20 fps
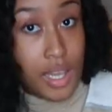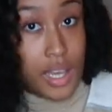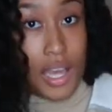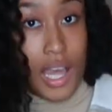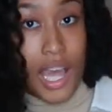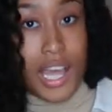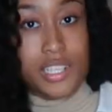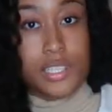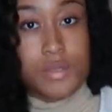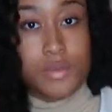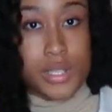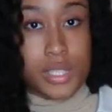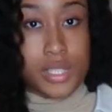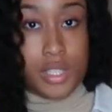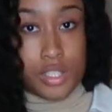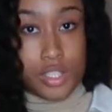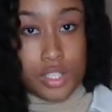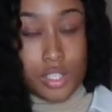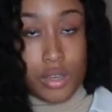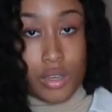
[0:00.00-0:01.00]
I just wanted to
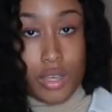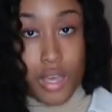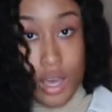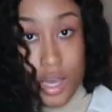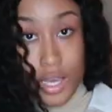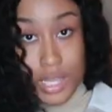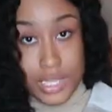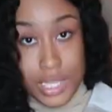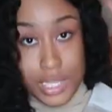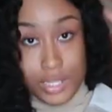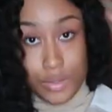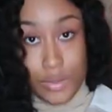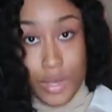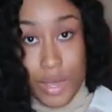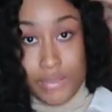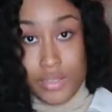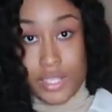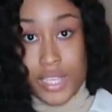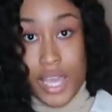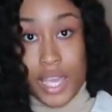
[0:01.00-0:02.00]
show y'all because I do
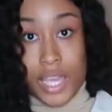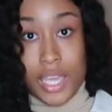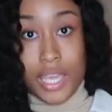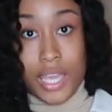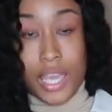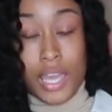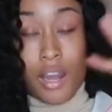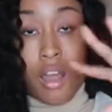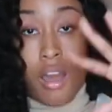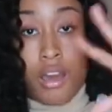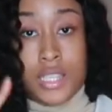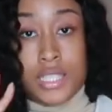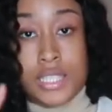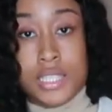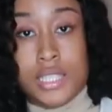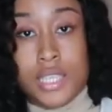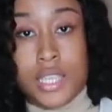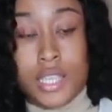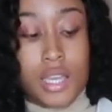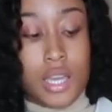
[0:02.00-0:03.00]
have a jacket, and
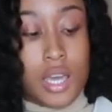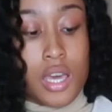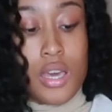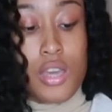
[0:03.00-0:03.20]
honestly,